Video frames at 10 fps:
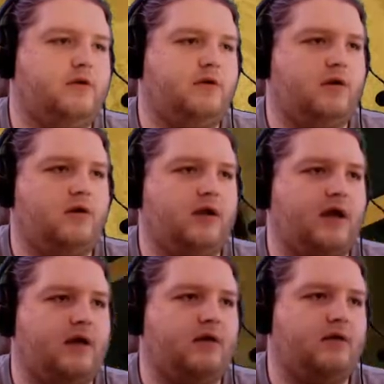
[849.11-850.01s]

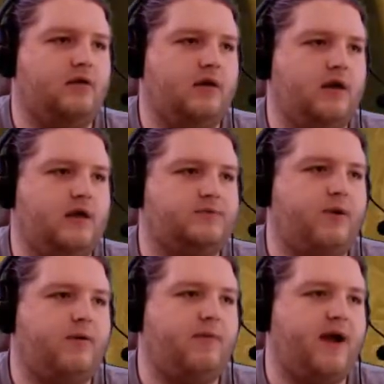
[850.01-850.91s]
Okay. It's
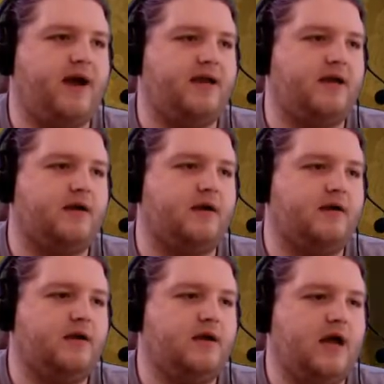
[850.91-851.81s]
probably behind here.
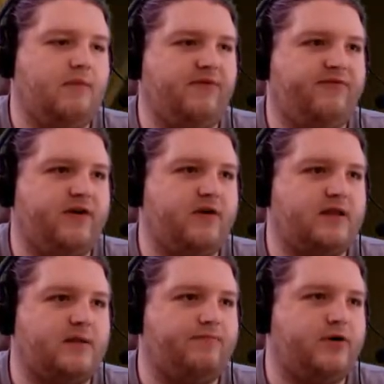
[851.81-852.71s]
Help me figure
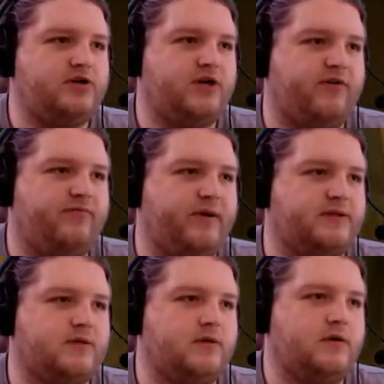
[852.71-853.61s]
out the bookshelf
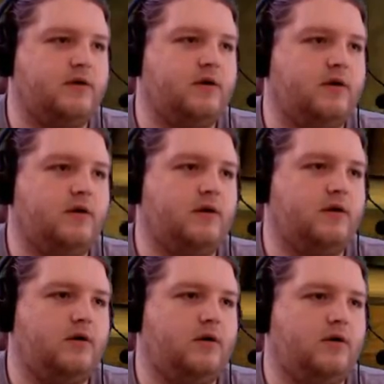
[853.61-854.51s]
puzzle.
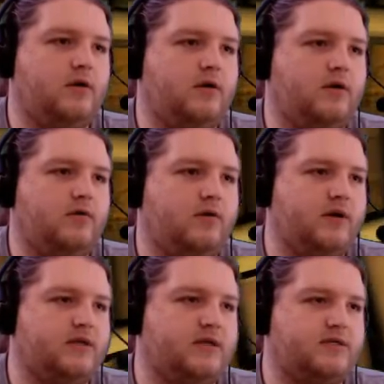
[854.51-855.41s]
We'll
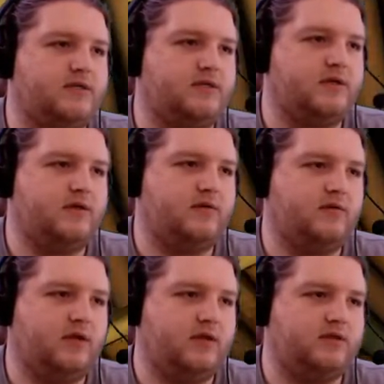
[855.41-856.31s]
get this
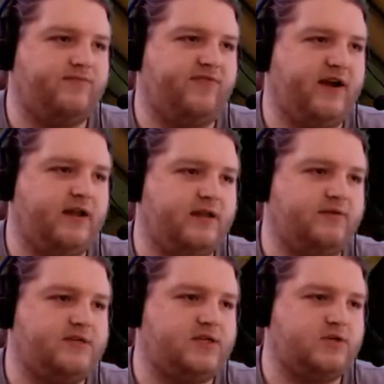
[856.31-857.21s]
this
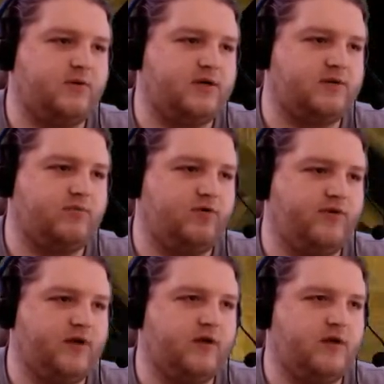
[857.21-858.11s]
violin situation moving.